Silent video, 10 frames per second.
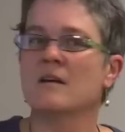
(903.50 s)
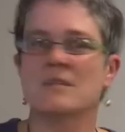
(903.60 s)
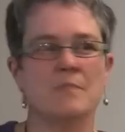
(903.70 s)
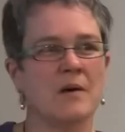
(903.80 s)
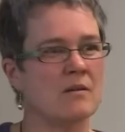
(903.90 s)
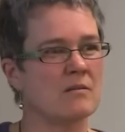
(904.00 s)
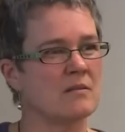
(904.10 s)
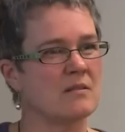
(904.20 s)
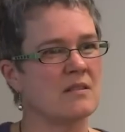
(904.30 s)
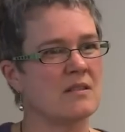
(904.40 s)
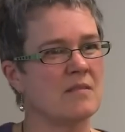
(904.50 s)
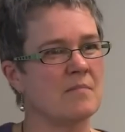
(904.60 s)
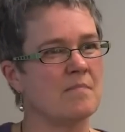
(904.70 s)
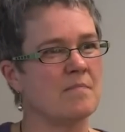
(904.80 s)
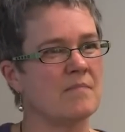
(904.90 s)
And I suppose
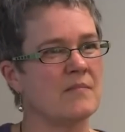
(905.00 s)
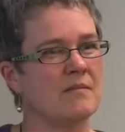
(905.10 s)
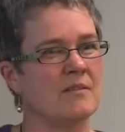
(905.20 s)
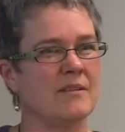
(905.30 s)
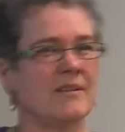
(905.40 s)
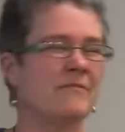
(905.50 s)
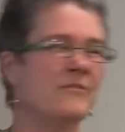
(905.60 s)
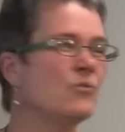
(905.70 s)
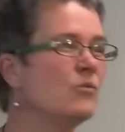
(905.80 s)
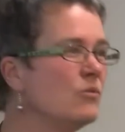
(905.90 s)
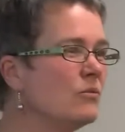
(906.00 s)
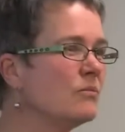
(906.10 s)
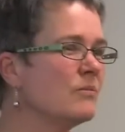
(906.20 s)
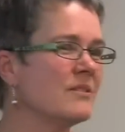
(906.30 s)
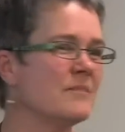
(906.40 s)
the you know, food
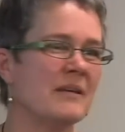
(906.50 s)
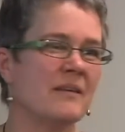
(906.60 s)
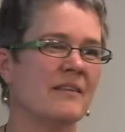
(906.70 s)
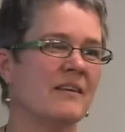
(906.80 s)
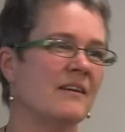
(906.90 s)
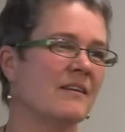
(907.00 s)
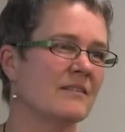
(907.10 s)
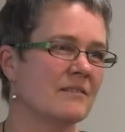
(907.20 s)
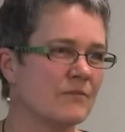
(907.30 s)
was a big thing.